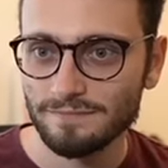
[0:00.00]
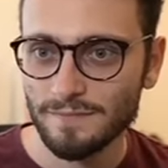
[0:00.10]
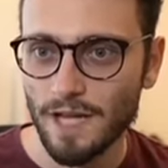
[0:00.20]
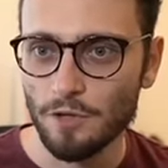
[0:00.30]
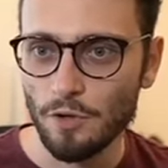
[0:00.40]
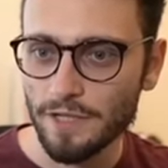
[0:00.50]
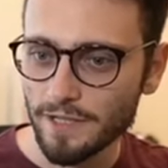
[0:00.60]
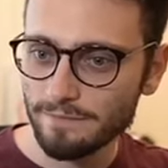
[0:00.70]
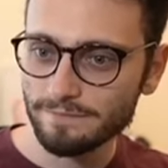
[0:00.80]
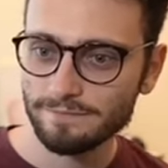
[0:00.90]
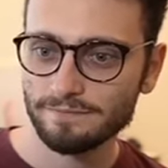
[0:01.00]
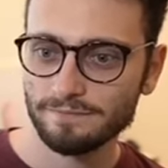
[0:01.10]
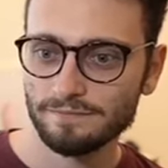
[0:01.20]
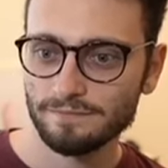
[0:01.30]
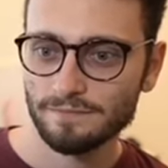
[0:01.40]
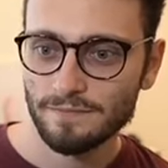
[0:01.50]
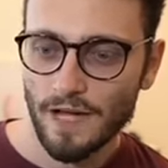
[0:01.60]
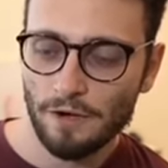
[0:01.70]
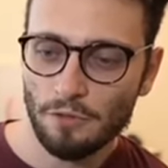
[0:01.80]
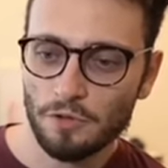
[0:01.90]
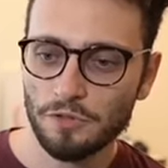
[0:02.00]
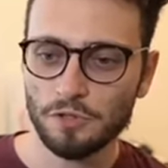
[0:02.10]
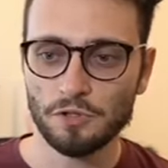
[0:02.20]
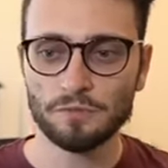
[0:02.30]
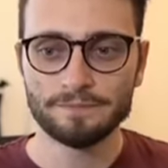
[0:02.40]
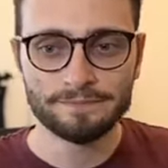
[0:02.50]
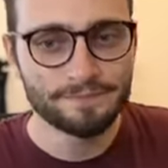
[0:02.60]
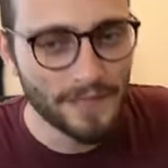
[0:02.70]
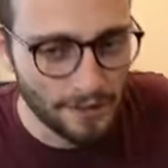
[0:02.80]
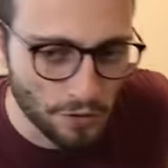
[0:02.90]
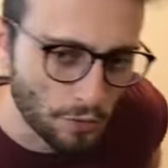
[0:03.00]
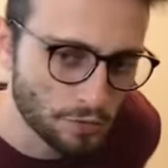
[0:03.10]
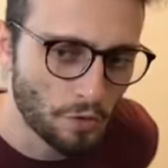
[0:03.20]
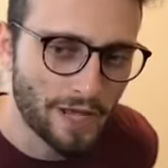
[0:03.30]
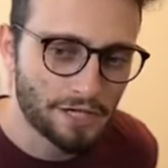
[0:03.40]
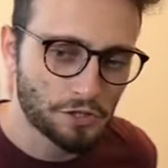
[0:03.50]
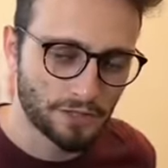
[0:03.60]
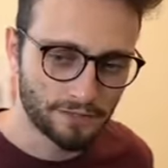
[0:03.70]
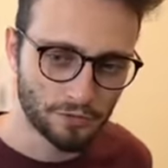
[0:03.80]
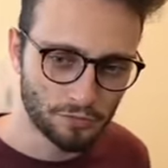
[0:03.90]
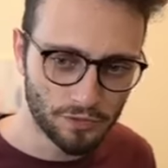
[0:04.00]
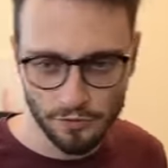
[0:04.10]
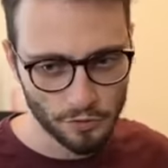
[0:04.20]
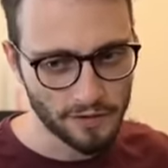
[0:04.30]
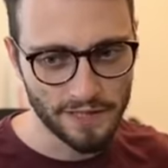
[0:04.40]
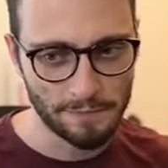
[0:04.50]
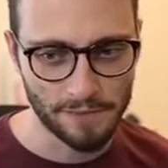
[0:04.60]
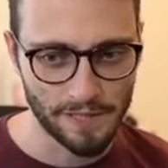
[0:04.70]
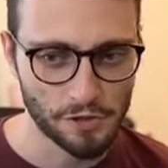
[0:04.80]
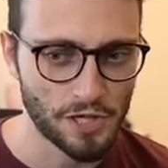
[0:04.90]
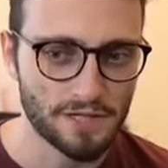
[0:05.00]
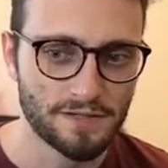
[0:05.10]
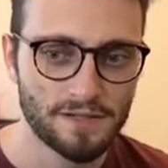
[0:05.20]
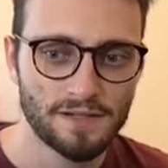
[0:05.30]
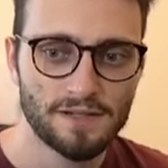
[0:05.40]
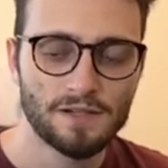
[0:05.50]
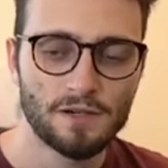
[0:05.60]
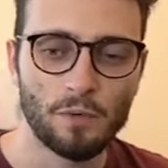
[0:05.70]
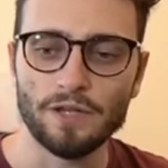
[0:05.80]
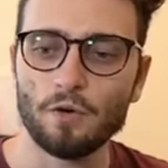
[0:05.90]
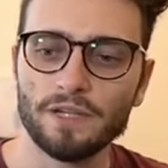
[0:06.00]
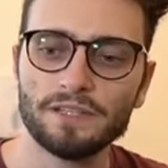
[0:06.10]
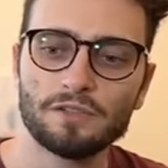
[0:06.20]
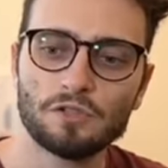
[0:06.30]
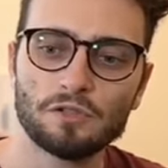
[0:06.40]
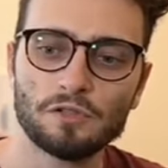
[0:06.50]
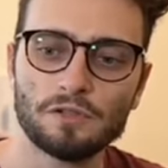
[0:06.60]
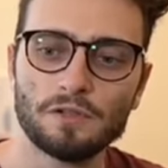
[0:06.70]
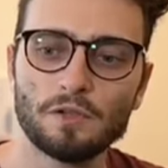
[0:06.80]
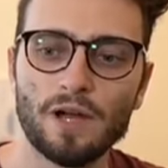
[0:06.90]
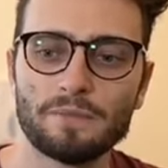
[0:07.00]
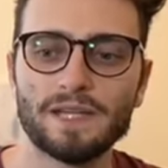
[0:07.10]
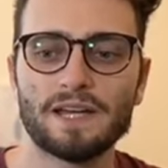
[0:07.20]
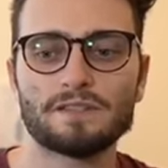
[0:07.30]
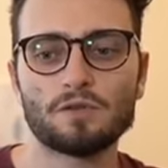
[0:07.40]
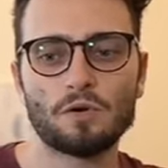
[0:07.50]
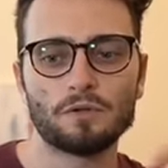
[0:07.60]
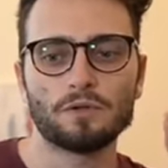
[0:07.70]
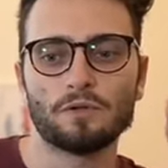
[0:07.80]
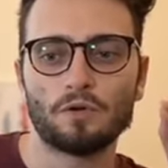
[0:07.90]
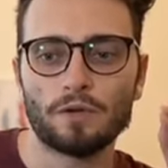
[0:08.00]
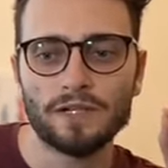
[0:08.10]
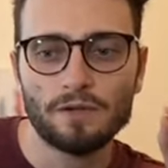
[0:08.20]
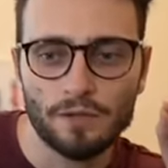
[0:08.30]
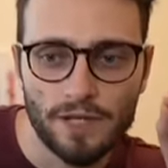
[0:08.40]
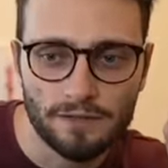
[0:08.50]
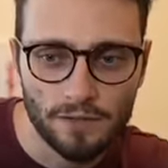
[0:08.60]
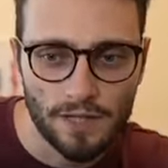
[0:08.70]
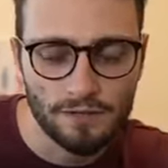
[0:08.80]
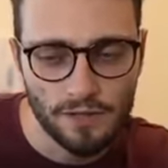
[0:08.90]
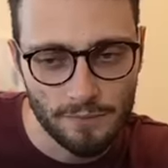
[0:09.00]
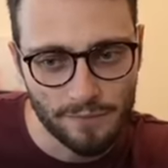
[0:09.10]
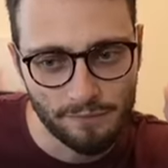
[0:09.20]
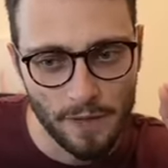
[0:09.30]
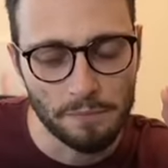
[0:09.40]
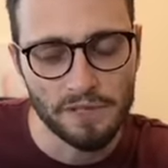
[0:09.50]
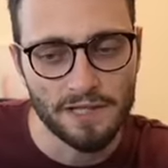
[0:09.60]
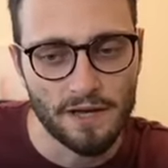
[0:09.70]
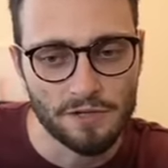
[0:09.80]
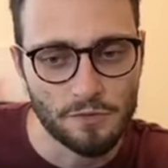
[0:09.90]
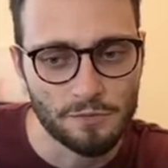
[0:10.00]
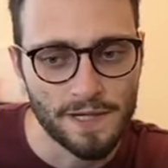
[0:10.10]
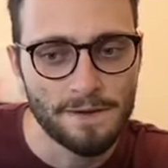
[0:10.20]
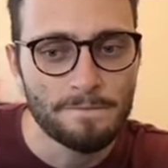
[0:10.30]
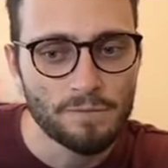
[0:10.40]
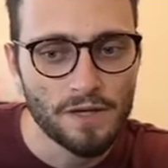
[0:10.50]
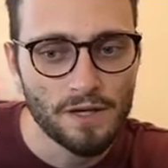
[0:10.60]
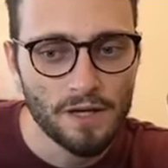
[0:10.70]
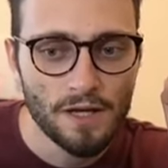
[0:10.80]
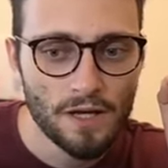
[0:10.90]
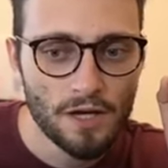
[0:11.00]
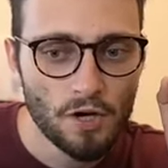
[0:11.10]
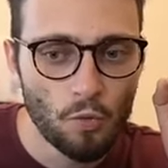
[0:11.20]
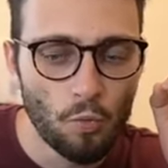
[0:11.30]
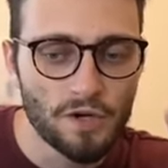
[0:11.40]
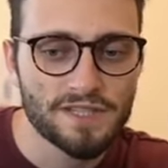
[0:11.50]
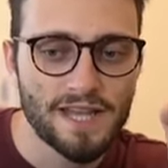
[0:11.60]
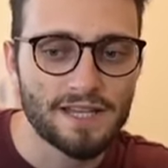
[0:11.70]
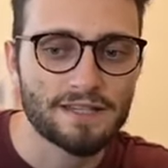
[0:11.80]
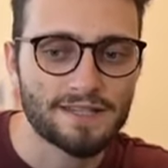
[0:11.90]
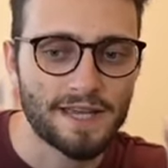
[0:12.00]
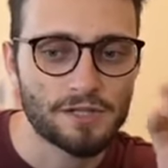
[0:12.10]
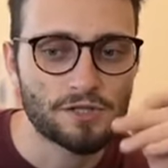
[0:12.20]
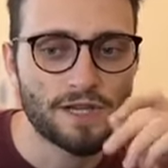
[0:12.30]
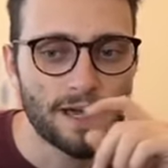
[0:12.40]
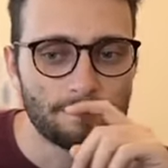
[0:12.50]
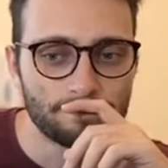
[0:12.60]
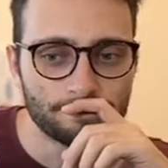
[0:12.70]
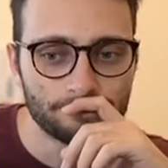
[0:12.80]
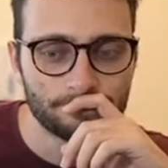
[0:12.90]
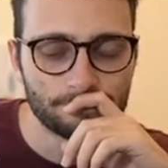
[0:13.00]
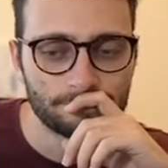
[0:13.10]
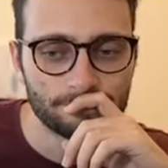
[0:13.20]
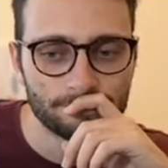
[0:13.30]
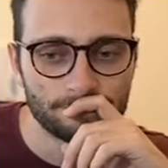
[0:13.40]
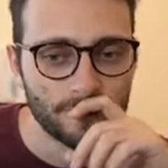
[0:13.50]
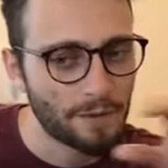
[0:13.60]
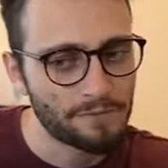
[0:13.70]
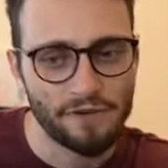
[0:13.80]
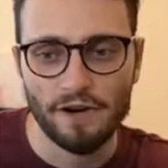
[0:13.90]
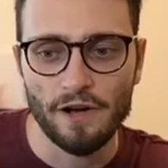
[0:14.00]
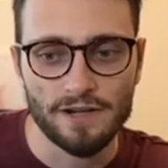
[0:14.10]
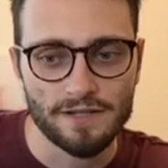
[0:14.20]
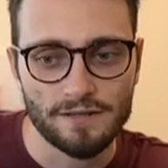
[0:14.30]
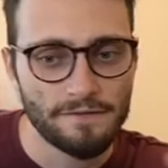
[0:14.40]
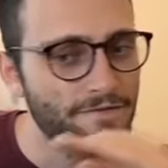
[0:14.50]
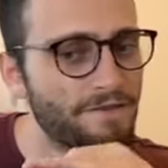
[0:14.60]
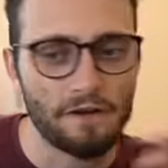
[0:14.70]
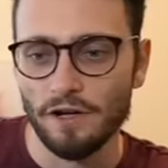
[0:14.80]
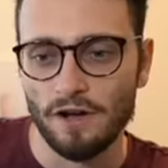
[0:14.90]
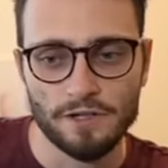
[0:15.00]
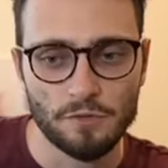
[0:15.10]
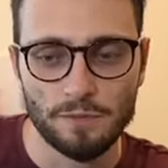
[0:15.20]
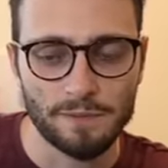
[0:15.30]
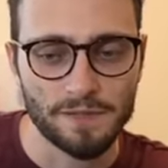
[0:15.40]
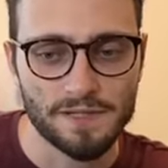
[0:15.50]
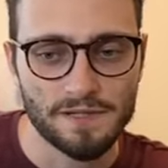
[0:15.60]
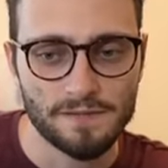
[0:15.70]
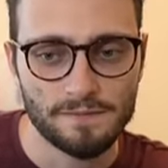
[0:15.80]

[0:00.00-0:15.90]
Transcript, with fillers: Hi, Norki. I roasted you. Yeah, don't, don't actually, dude. You, you can keep playing chess. Wait, Norki, did you, did, you gotta be nice. Nor, Norki, hold on, hold on. You gotta be completely honest with me. Was that a staged game? You gotta be very honest. Very honest with me, please.